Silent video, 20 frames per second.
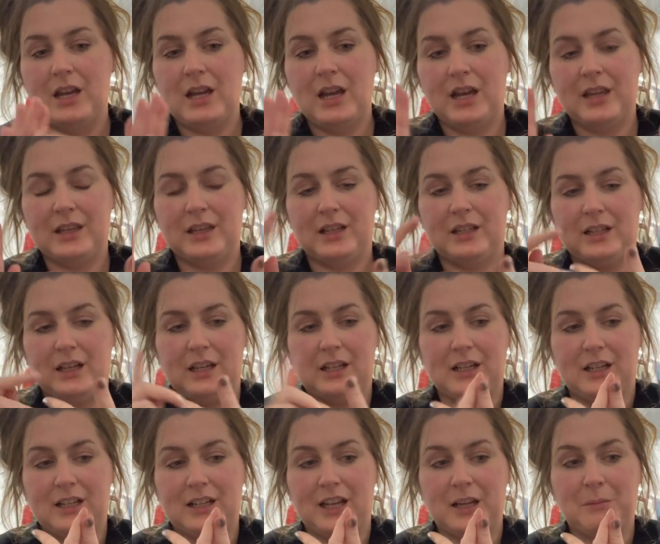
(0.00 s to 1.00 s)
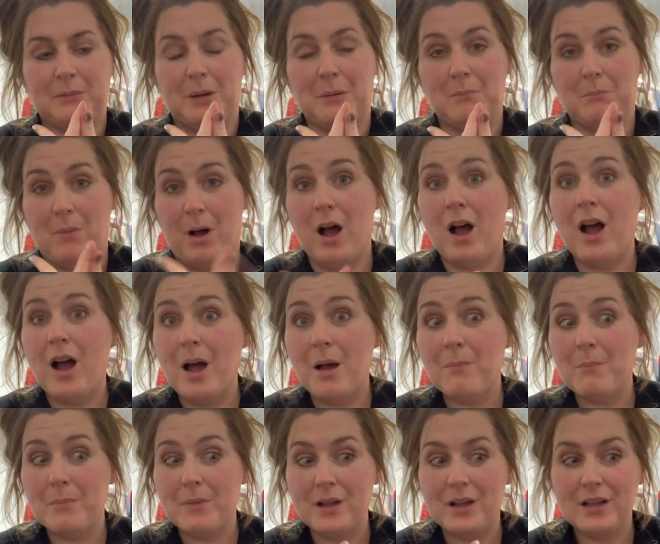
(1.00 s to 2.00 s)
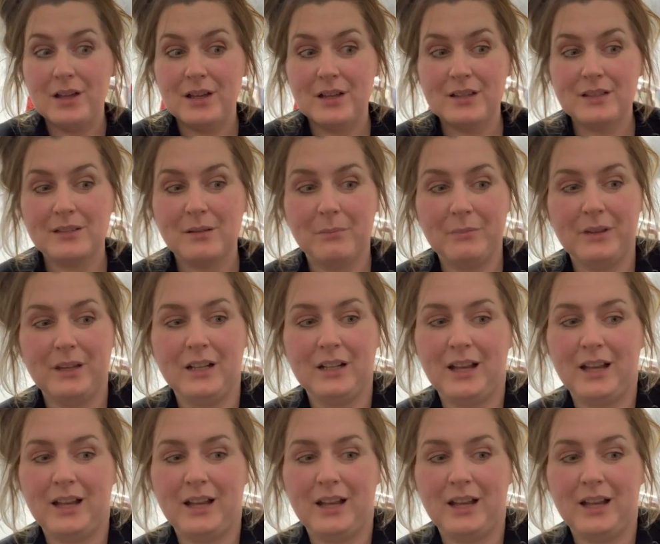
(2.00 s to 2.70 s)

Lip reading: And then I gotta get my mom something.